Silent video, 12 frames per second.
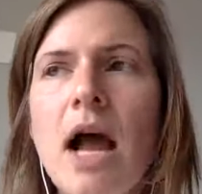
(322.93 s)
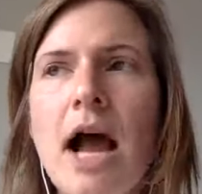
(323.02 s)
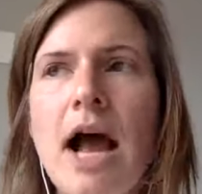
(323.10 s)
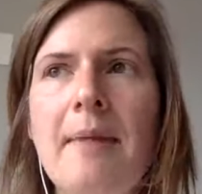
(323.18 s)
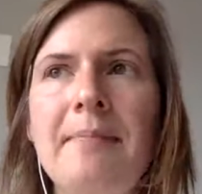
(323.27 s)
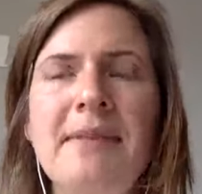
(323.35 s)

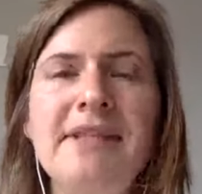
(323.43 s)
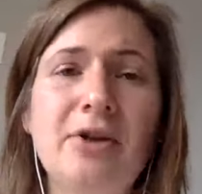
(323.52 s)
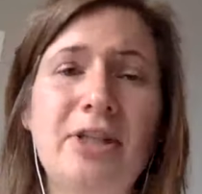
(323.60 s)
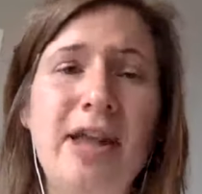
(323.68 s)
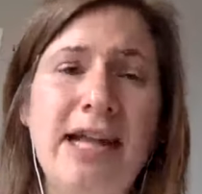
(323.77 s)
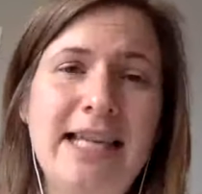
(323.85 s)

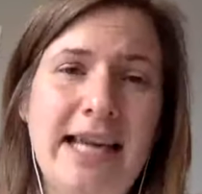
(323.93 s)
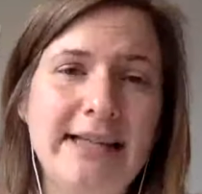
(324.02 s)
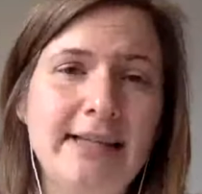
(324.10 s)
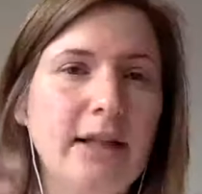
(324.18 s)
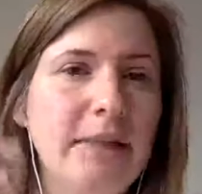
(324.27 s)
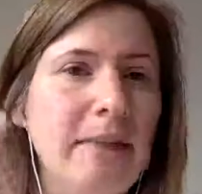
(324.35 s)
So that
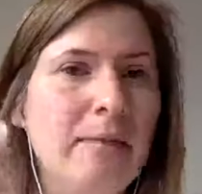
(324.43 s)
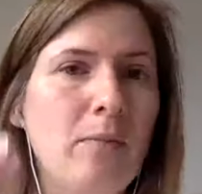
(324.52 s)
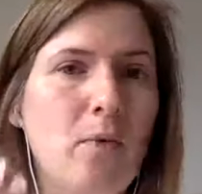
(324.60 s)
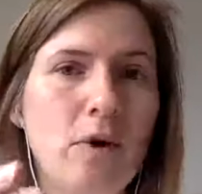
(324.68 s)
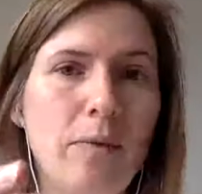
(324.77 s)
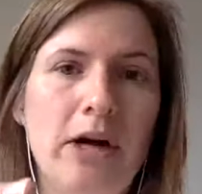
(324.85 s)
takes a little bit
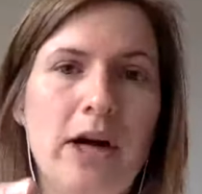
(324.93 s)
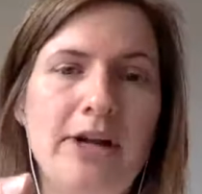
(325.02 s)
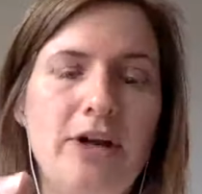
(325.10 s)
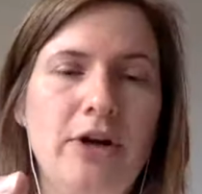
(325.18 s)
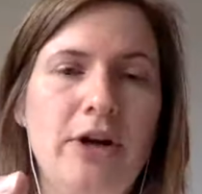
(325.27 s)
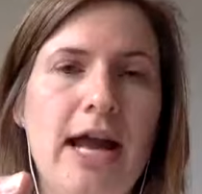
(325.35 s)
more work
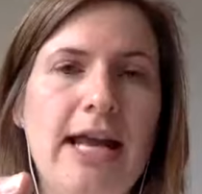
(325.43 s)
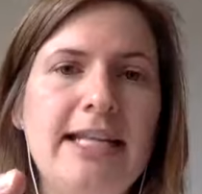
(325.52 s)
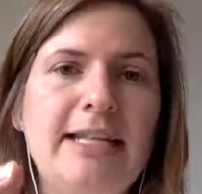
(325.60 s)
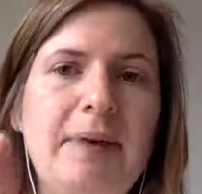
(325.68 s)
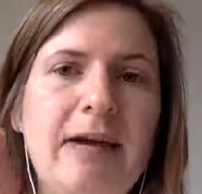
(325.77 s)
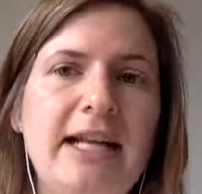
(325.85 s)
on your
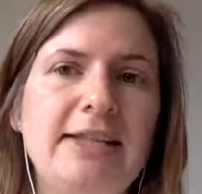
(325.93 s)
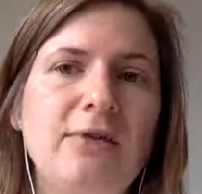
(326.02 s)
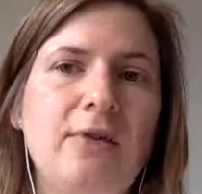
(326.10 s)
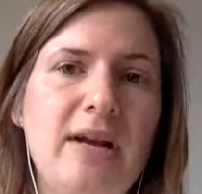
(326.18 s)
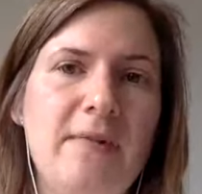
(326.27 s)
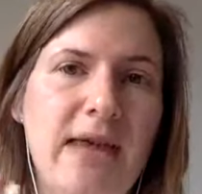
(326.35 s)
end, but it's
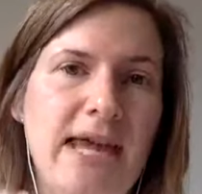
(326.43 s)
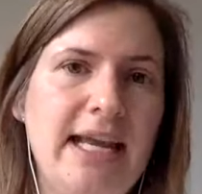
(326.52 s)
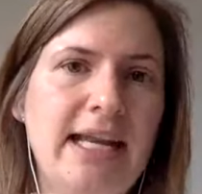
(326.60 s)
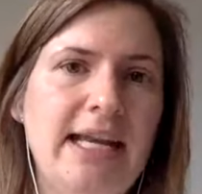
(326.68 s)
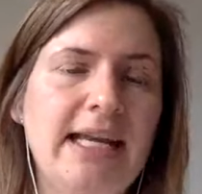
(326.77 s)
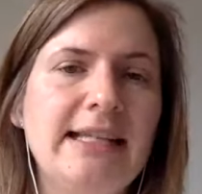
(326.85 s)
going to make
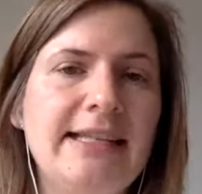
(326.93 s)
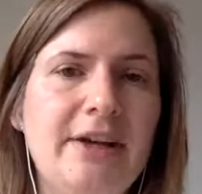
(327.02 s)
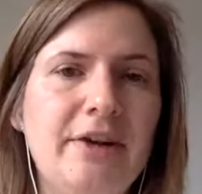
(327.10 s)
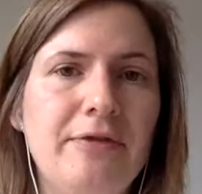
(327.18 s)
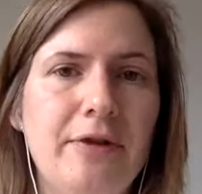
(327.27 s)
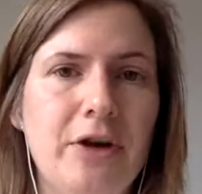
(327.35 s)
it
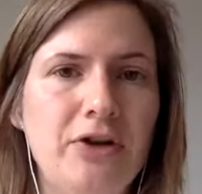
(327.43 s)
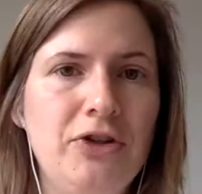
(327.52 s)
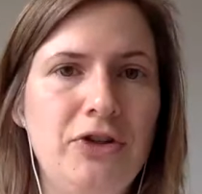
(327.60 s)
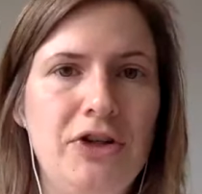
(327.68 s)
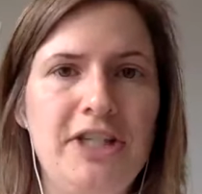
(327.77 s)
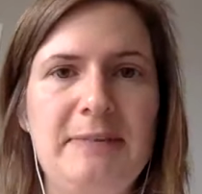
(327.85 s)
easier for your
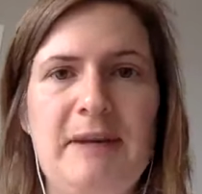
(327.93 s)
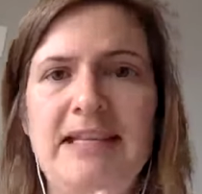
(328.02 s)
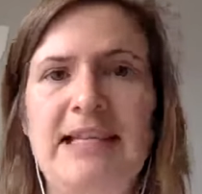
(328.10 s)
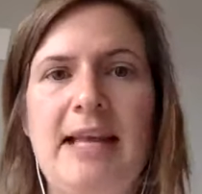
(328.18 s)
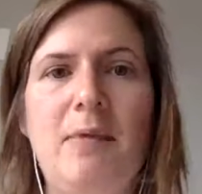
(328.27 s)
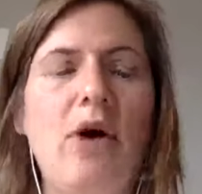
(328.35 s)
students
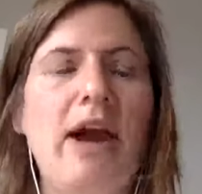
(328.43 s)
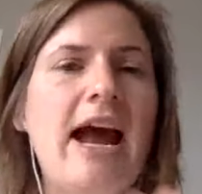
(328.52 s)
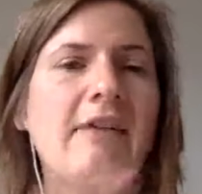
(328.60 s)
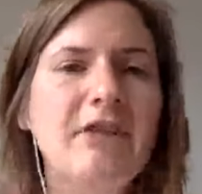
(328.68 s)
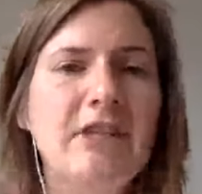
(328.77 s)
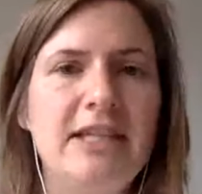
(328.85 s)
because they won't
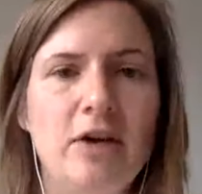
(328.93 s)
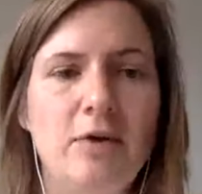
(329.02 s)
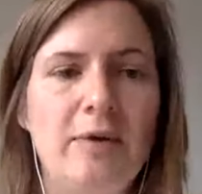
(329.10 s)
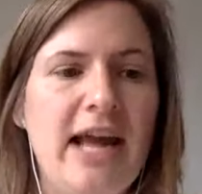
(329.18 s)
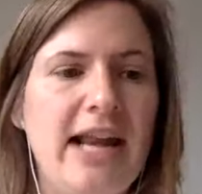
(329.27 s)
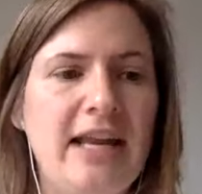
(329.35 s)
have to
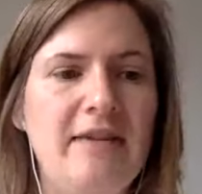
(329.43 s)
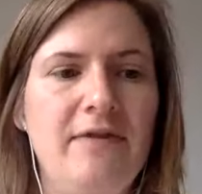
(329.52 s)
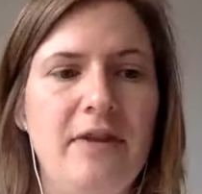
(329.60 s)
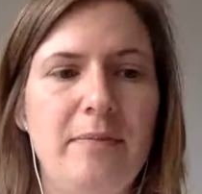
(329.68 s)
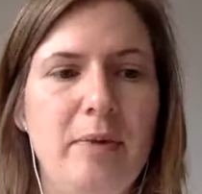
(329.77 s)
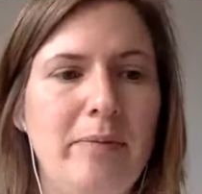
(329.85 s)
deal with any
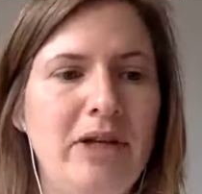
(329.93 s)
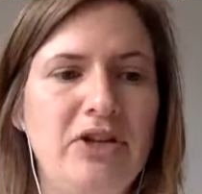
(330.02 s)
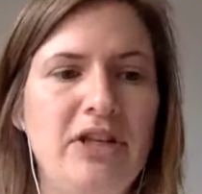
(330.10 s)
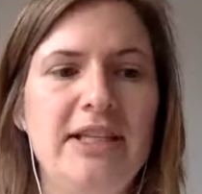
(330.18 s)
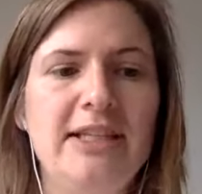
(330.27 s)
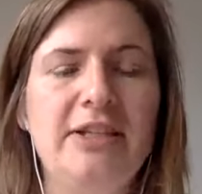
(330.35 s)
of the
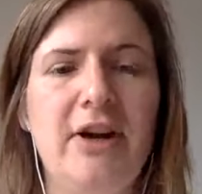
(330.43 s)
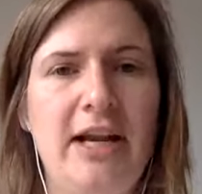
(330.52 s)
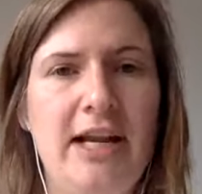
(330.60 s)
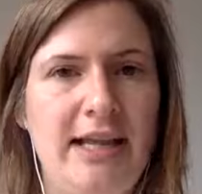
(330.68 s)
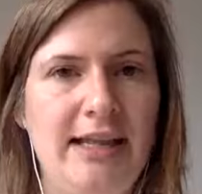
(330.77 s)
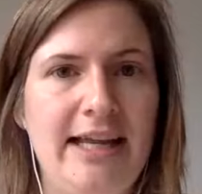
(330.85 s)
permissions or
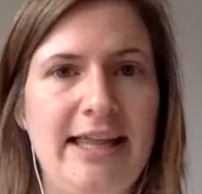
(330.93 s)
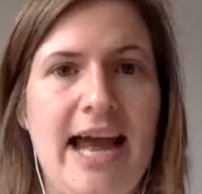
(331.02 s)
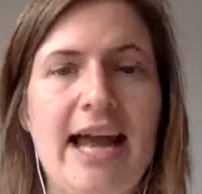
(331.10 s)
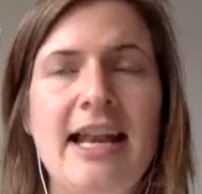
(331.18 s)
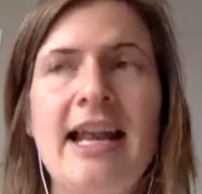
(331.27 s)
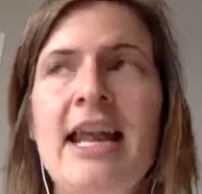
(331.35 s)
anything like
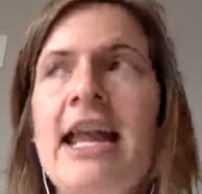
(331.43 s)
that.